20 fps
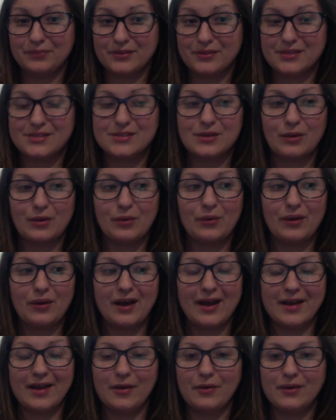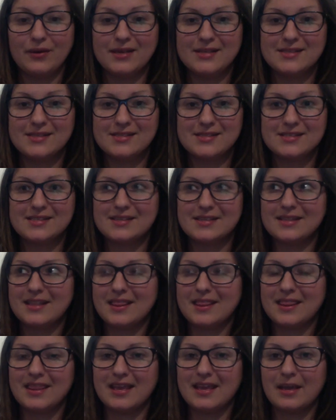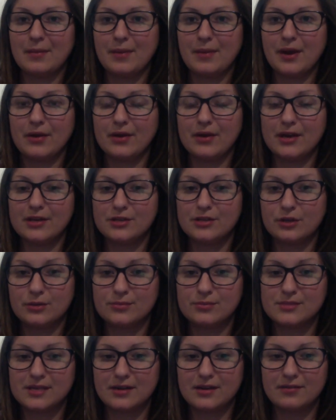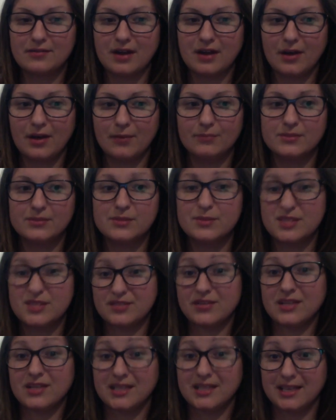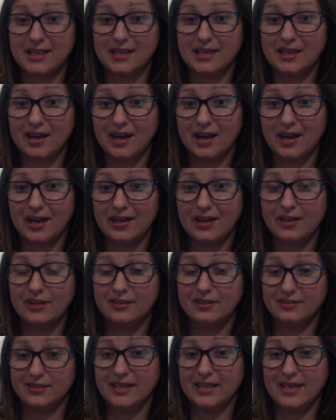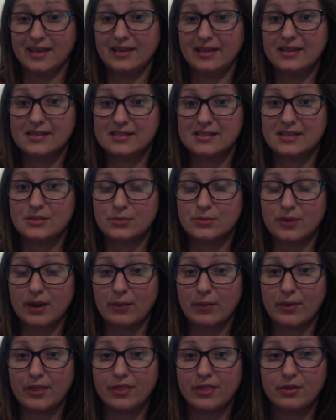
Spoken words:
So I always think about in terms of specifically leaking, because that's what I went